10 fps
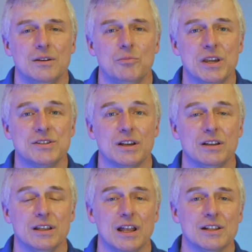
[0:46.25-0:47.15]

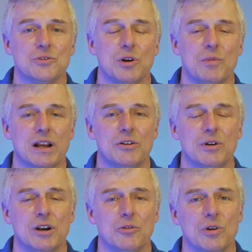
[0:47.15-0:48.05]
Basically, that's where my
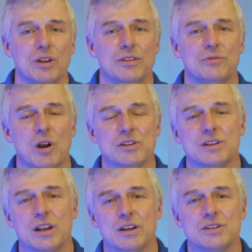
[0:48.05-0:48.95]
career with
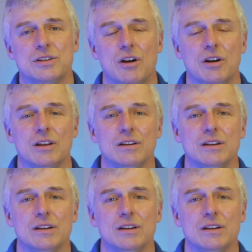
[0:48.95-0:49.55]
prosthetics started.